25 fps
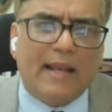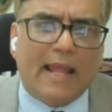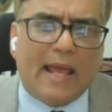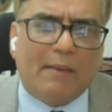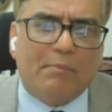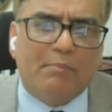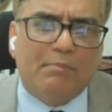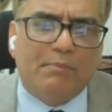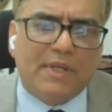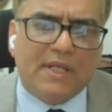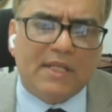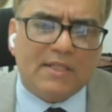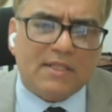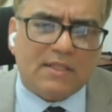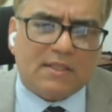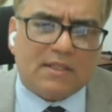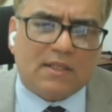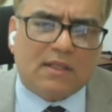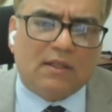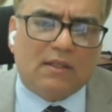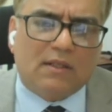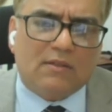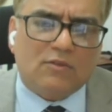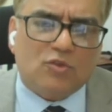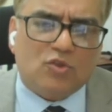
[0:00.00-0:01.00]
NAB
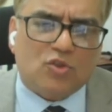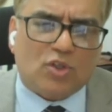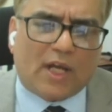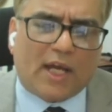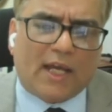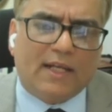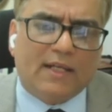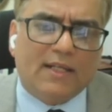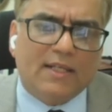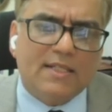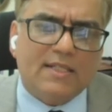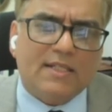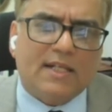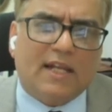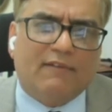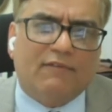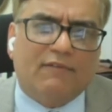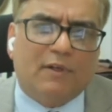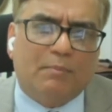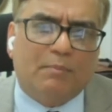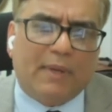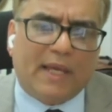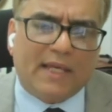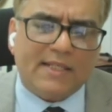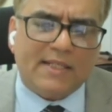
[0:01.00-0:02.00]
minister tried his
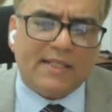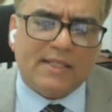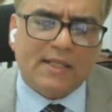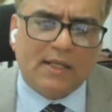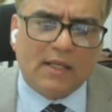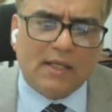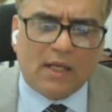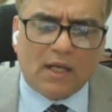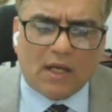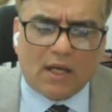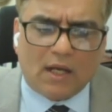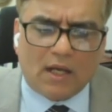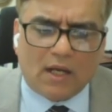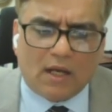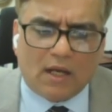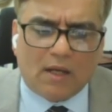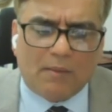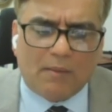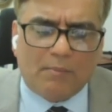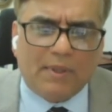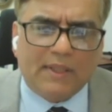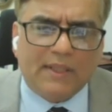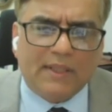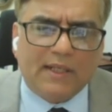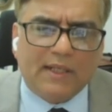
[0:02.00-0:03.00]
level best
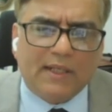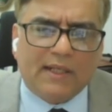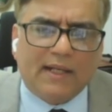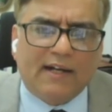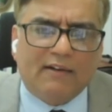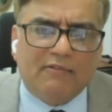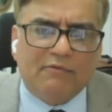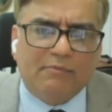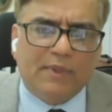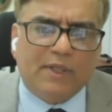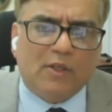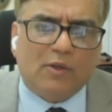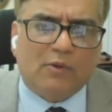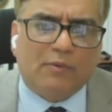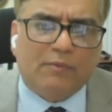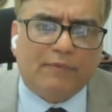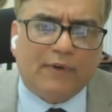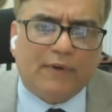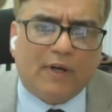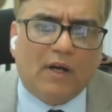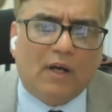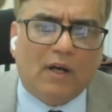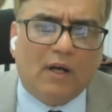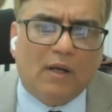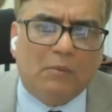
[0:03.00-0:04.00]
uh, but the government
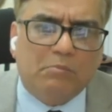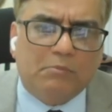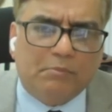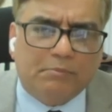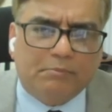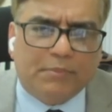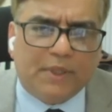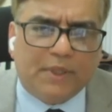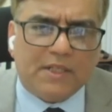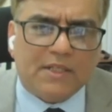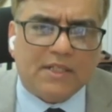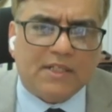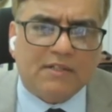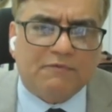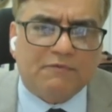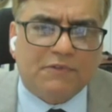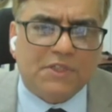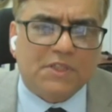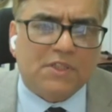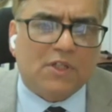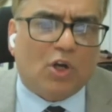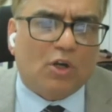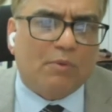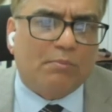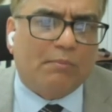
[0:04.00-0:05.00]
of uh, Britain
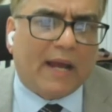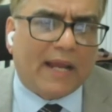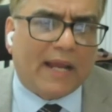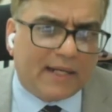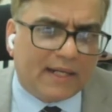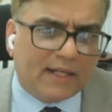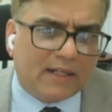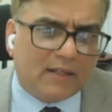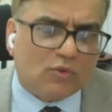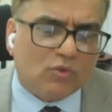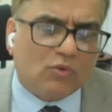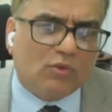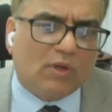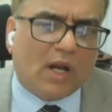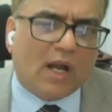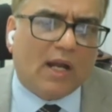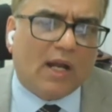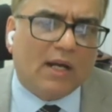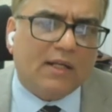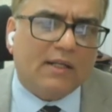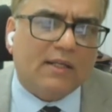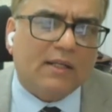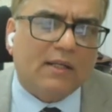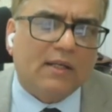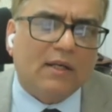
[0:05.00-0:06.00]
was not minded to
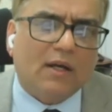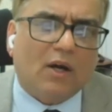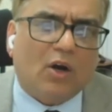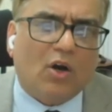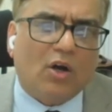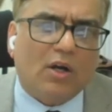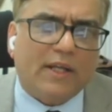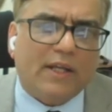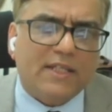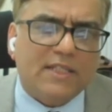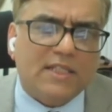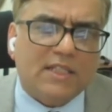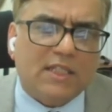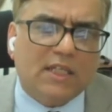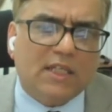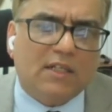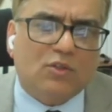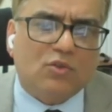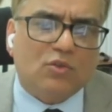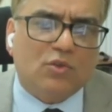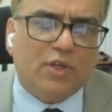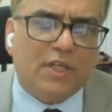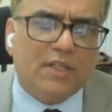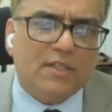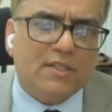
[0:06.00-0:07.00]
grant or
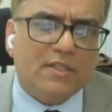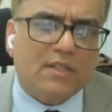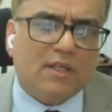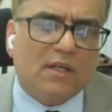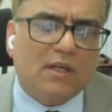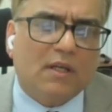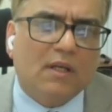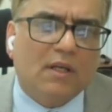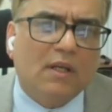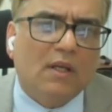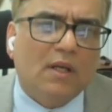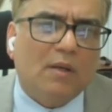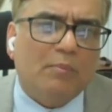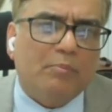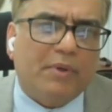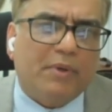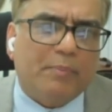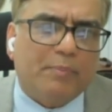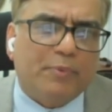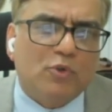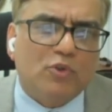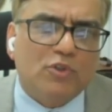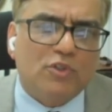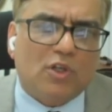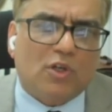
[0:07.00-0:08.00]
accede to his uh,
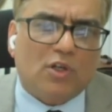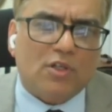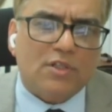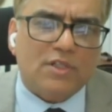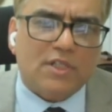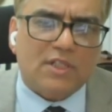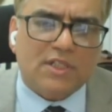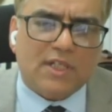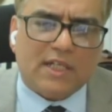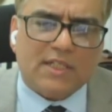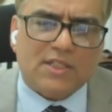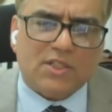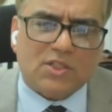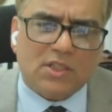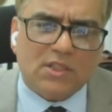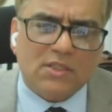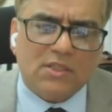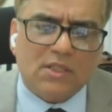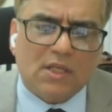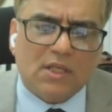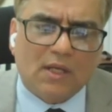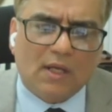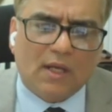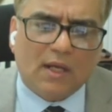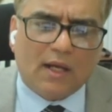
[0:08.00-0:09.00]
proposal or
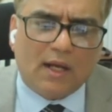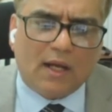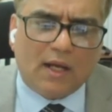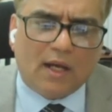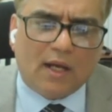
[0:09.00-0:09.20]
suggestions.